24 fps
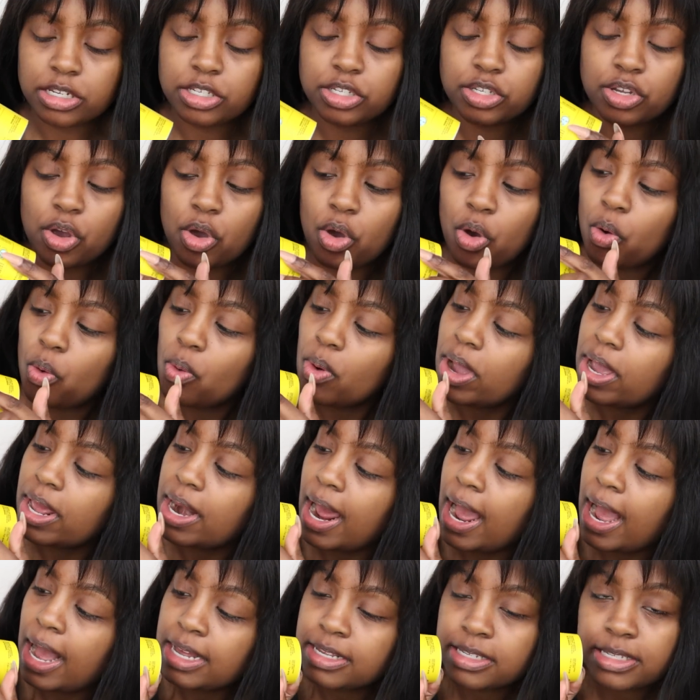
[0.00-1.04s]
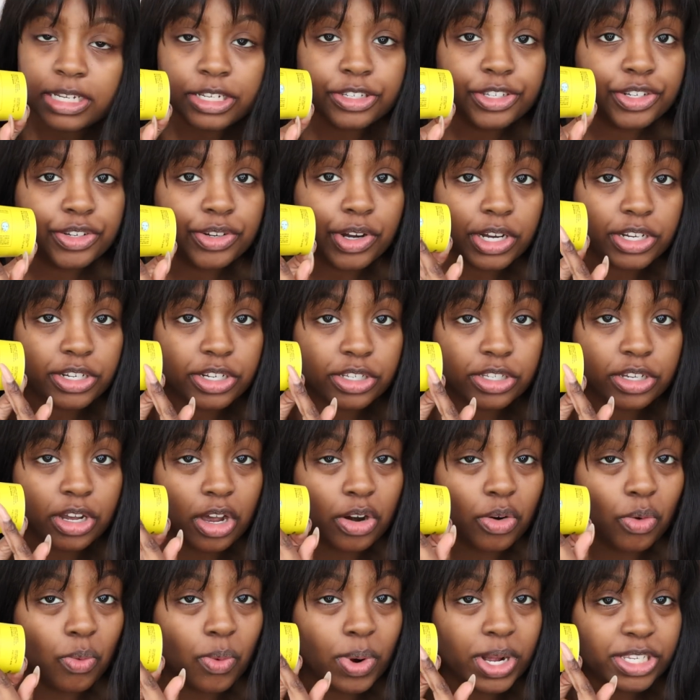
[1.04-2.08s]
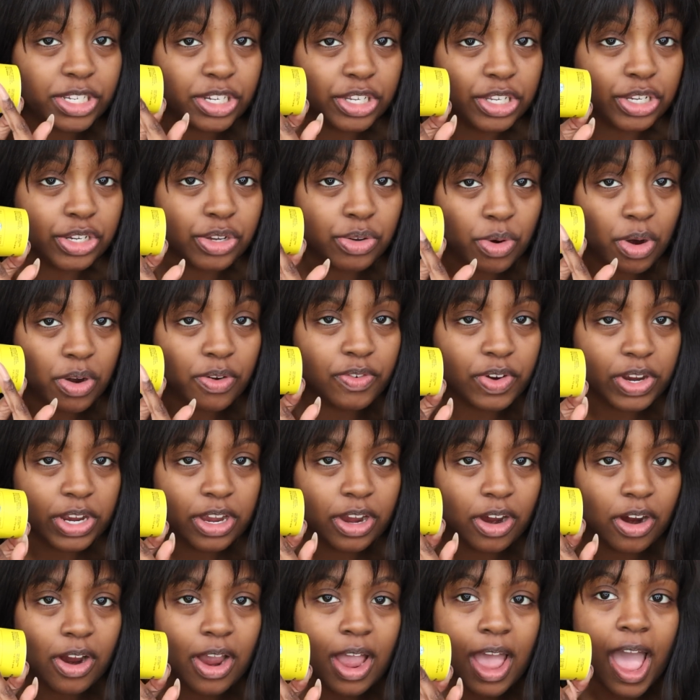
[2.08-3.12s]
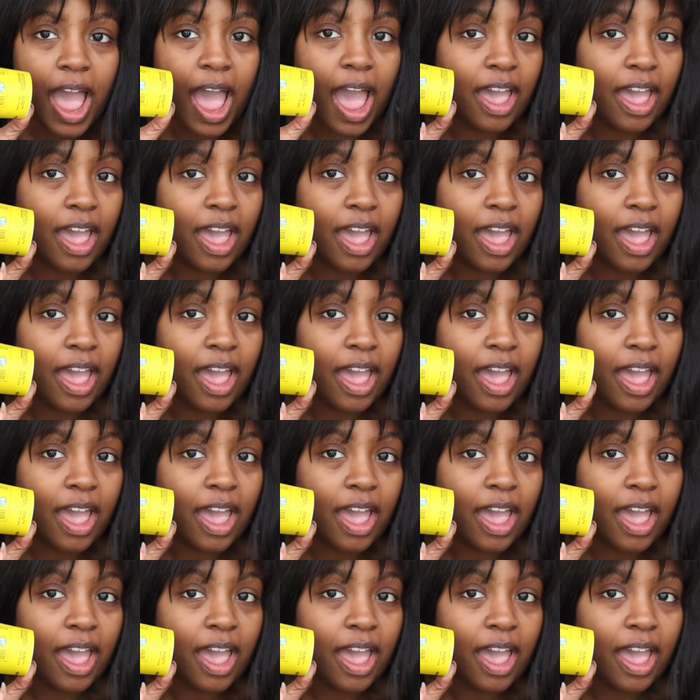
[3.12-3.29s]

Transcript: so it has the instructions on what to do over here.